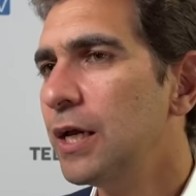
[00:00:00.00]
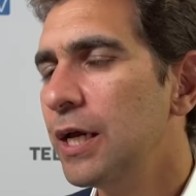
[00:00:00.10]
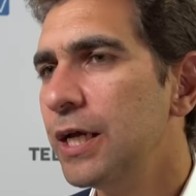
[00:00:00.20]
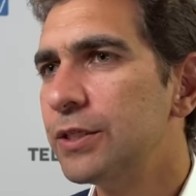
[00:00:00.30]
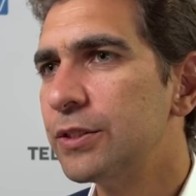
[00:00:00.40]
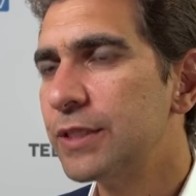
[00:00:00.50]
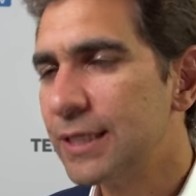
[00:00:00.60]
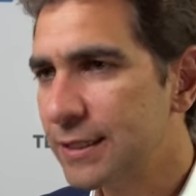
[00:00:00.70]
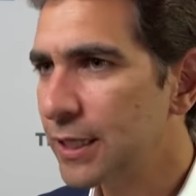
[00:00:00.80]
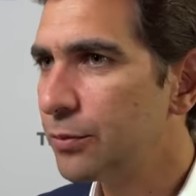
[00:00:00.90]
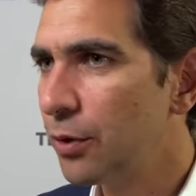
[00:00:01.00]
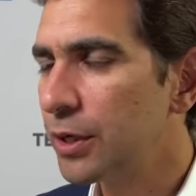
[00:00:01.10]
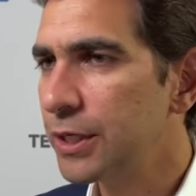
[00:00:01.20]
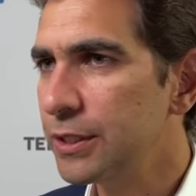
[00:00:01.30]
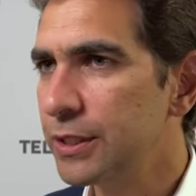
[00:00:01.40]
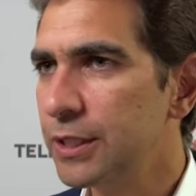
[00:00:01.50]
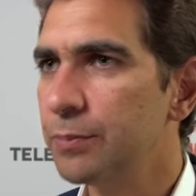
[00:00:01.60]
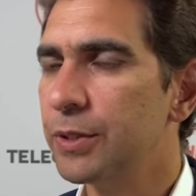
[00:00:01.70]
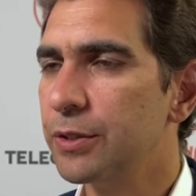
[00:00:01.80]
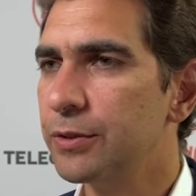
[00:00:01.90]
It's a test network
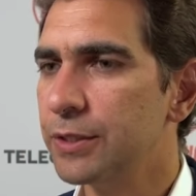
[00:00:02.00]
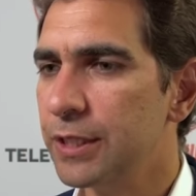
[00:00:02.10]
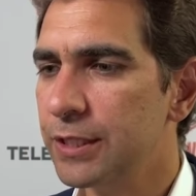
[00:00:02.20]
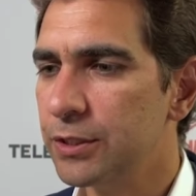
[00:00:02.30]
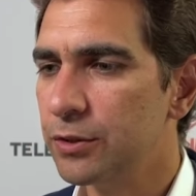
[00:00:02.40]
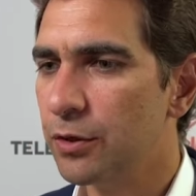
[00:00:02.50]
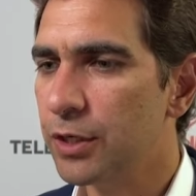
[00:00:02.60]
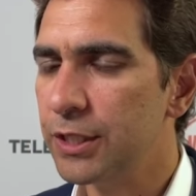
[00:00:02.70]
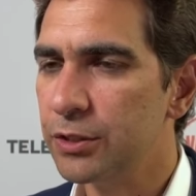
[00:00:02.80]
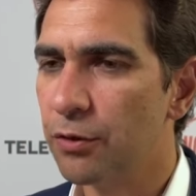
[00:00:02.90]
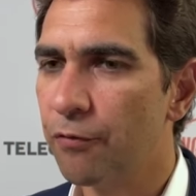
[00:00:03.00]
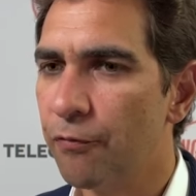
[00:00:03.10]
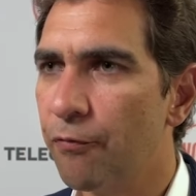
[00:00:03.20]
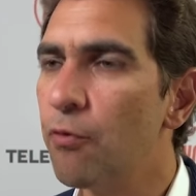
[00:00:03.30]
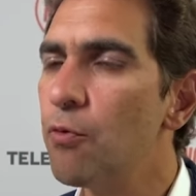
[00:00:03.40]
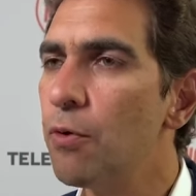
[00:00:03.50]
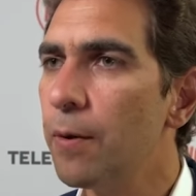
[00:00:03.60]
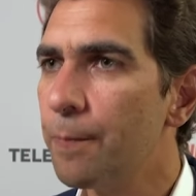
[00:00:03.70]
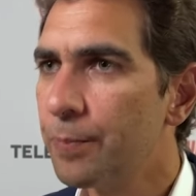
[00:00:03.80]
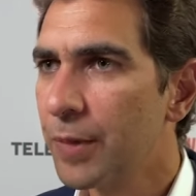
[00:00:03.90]
indeed because it's it's a
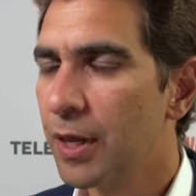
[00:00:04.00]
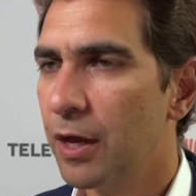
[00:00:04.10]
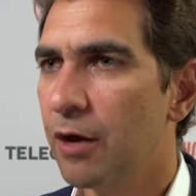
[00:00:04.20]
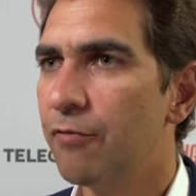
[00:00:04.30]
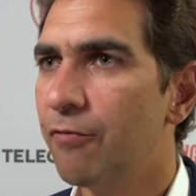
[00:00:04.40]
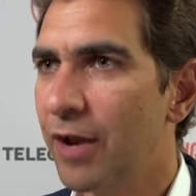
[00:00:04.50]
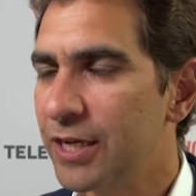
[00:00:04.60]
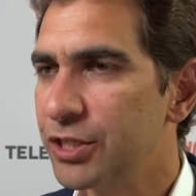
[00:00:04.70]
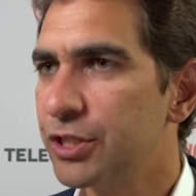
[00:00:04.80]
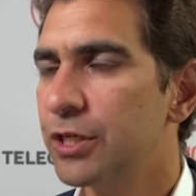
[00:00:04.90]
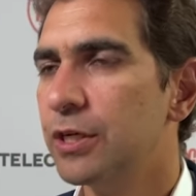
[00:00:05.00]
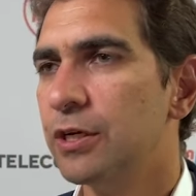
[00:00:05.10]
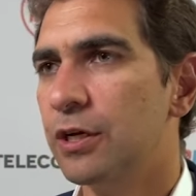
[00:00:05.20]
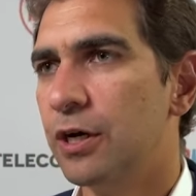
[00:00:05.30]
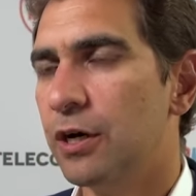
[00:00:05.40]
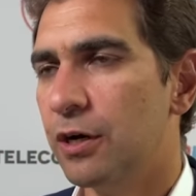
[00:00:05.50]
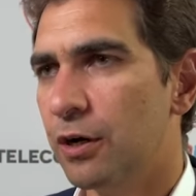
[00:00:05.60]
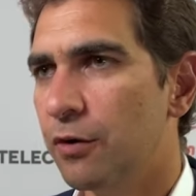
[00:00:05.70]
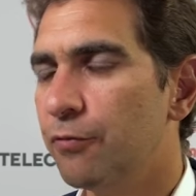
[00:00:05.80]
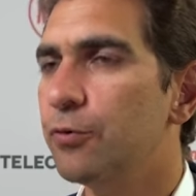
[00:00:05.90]
full-fledged uh,
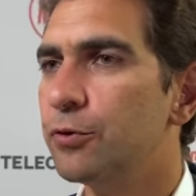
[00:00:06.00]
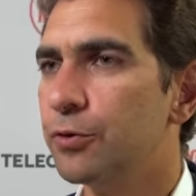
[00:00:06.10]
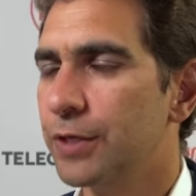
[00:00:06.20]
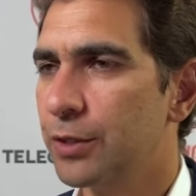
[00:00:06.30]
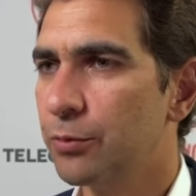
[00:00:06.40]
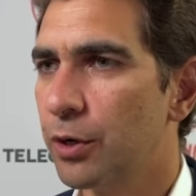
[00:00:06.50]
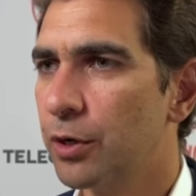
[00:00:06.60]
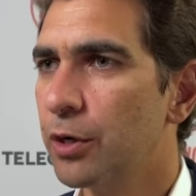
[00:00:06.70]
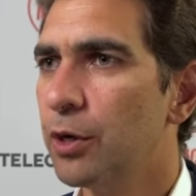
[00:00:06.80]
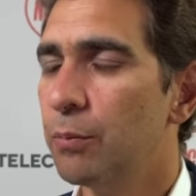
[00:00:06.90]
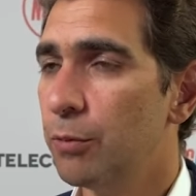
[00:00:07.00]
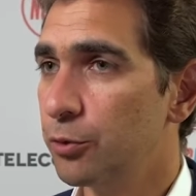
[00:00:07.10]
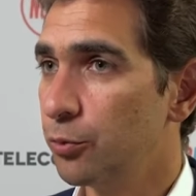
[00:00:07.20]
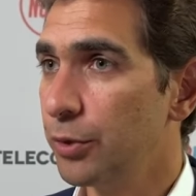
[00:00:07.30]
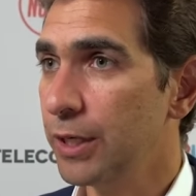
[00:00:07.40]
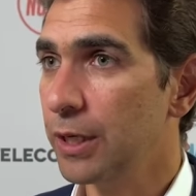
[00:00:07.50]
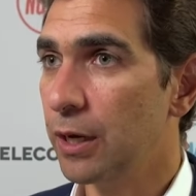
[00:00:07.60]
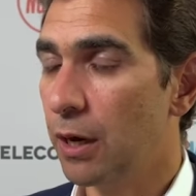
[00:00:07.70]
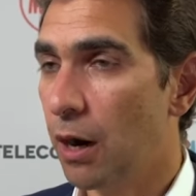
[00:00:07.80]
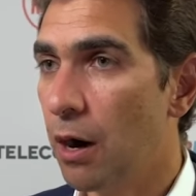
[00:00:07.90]
uh, future network. But we
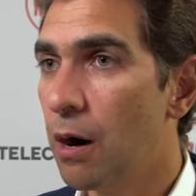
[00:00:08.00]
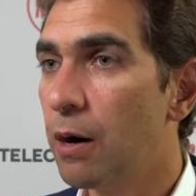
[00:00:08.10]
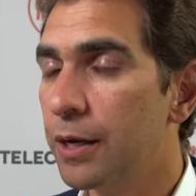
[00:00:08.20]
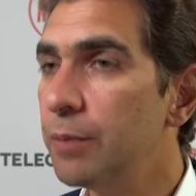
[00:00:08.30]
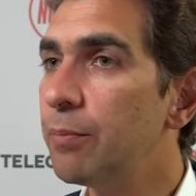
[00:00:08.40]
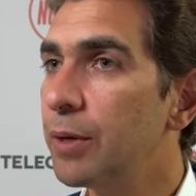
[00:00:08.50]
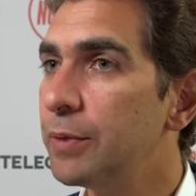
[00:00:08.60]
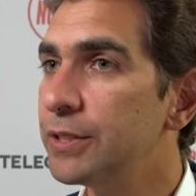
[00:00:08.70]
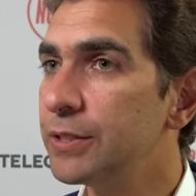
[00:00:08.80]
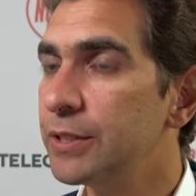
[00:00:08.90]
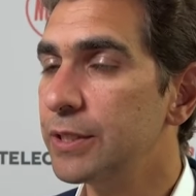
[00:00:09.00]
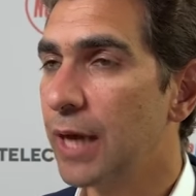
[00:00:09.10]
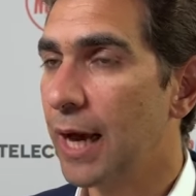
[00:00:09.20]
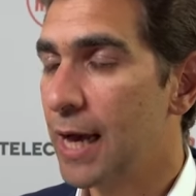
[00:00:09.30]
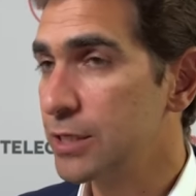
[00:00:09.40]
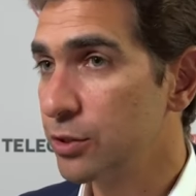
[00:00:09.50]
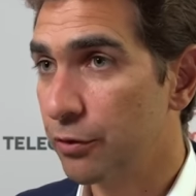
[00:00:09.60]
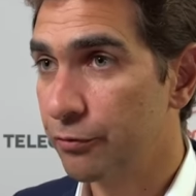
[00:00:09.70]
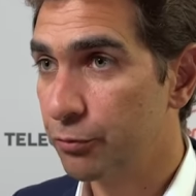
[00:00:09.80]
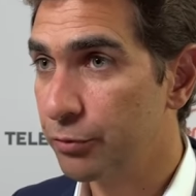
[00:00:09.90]
are implementing as
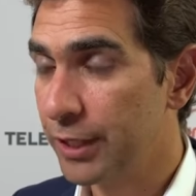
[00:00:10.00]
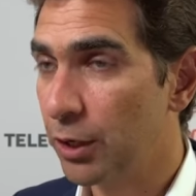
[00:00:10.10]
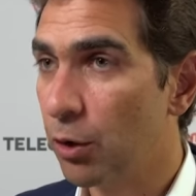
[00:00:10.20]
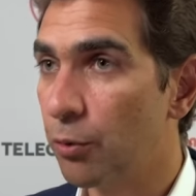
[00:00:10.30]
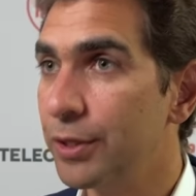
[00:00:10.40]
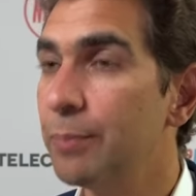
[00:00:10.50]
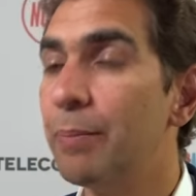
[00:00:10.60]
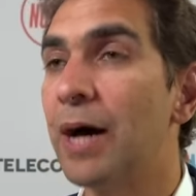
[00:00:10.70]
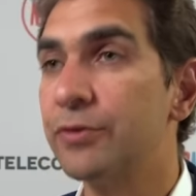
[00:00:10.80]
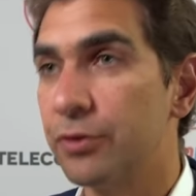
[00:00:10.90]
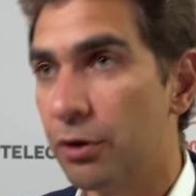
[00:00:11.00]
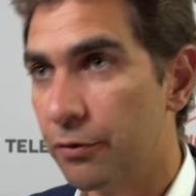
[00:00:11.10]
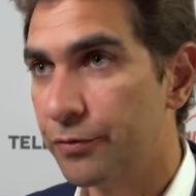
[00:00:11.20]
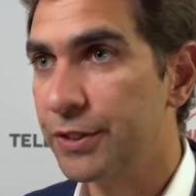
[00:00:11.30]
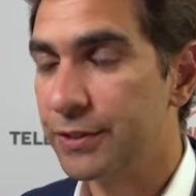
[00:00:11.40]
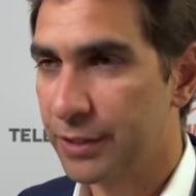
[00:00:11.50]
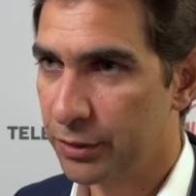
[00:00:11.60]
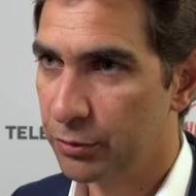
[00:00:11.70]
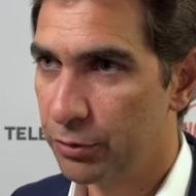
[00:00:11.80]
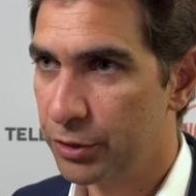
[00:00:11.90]
of today already part of these
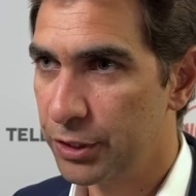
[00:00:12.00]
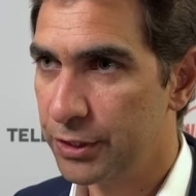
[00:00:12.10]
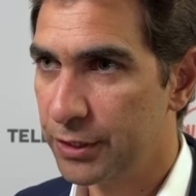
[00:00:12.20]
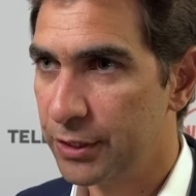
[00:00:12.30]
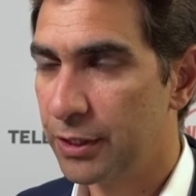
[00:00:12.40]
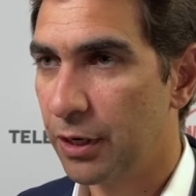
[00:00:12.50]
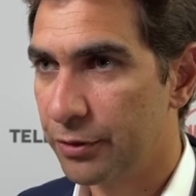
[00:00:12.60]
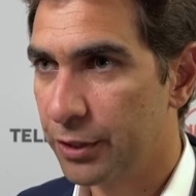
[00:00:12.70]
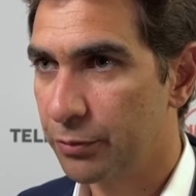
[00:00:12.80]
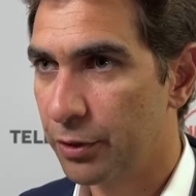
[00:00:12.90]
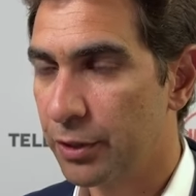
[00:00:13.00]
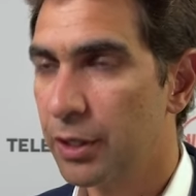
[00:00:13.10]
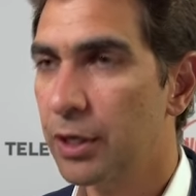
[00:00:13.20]
technologies in our network.